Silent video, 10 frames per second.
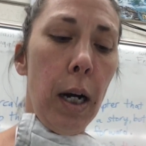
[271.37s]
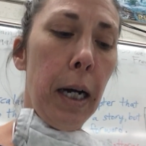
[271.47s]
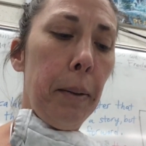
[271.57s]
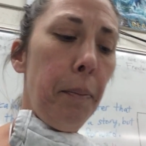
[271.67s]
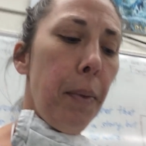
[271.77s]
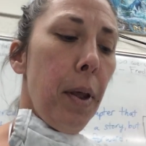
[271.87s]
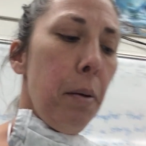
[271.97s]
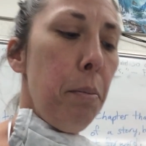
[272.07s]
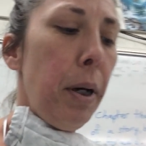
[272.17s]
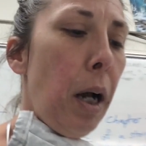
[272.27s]

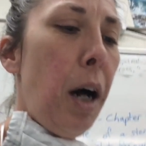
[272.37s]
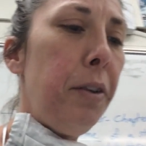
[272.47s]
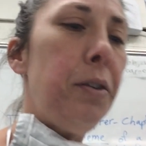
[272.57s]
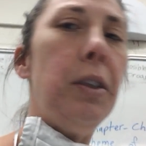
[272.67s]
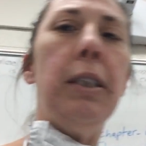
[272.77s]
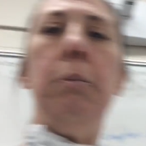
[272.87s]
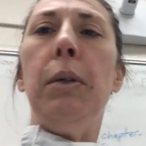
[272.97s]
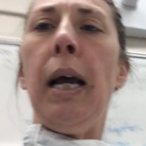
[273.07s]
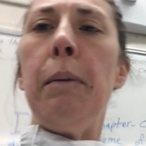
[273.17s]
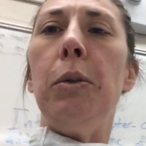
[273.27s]
But authors
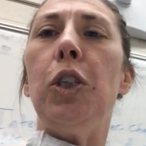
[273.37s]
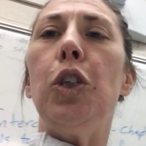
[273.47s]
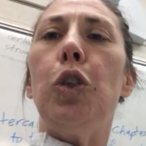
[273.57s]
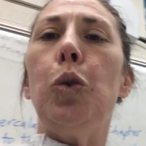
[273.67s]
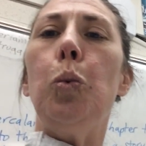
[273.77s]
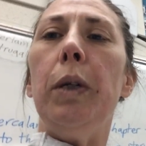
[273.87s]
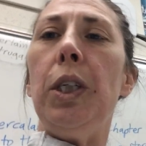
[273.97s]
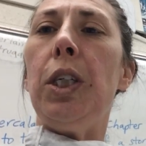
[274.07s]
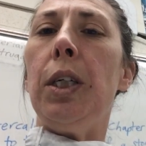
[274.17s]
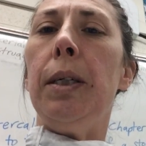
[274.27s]
sometimes
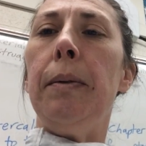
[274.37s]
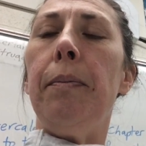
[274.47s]
switch,